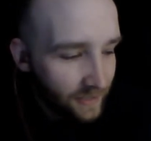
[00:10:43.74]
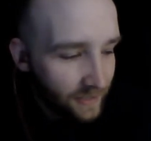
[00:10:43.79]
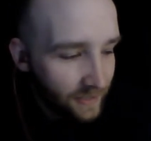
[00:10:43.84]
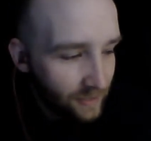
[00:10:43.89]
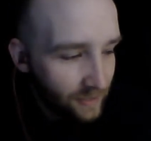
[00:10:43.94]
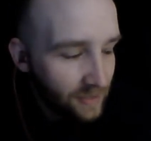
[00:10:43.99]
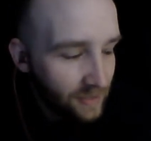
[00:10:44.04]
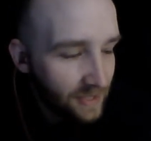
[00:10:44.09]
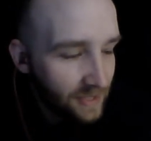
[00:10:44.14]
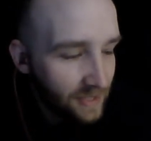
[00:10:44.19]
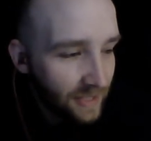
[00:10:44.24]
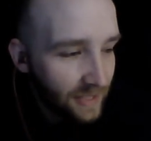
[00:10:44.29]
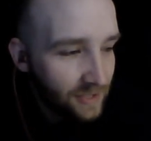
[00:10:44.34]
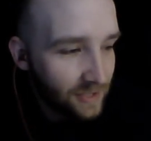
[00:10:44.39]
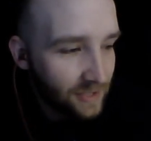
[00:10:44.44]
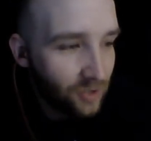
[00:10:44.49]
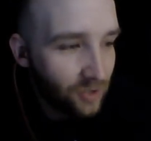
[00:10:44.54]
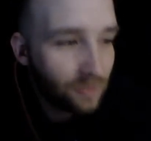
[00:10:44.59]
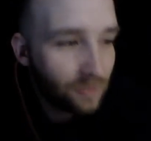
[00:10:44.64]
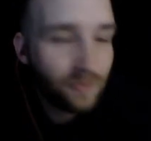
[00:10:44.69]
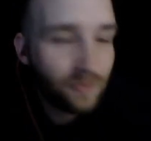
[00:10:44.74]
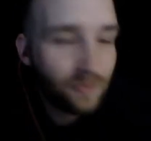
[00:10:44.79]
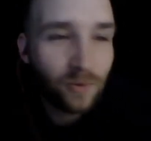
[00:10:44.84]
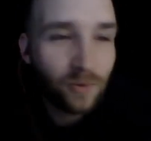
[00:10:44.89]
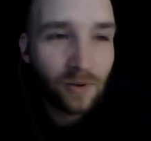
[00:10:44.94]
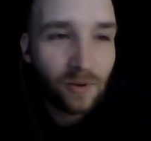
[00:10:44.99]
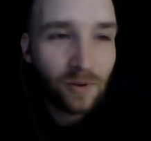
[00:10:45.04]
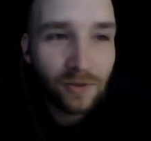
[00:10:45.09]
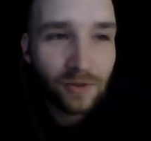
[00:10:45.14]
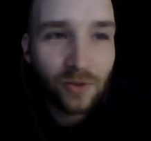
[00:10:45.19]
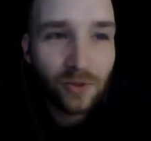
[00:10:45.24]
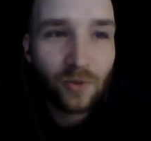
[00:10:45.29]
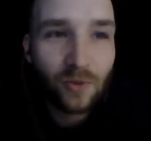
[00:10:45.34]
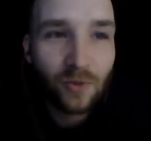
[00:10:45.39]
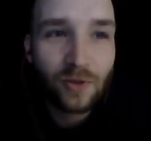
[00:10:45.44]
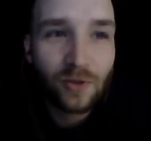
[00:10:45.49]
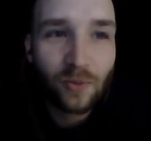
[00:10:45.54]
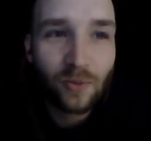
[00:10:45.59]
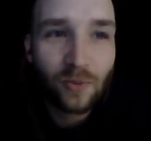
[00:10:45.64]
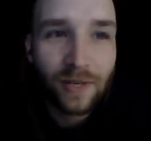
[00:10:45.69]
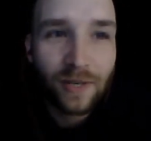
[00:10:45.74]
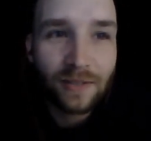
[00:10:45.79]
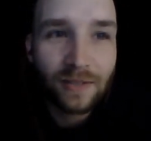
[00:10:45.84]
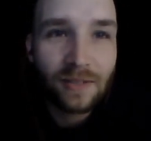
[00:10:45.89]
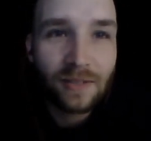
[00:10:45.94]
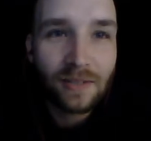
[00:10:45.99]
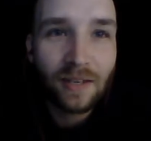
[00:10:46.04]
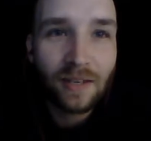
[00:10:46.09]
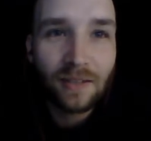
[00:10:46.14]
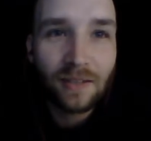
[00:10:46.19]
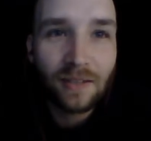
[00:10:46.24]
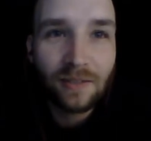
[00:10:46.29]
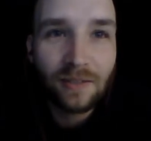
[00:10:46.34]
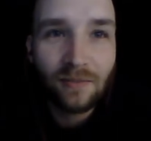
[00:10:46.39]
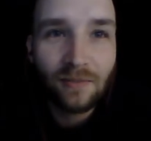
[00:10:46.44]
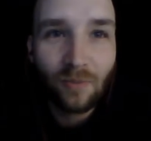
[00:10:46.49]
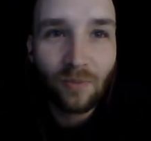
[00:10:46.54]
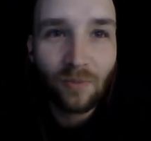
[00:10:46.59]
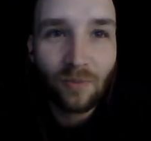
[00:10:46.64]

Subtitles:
It was the state song before Georgia reinstated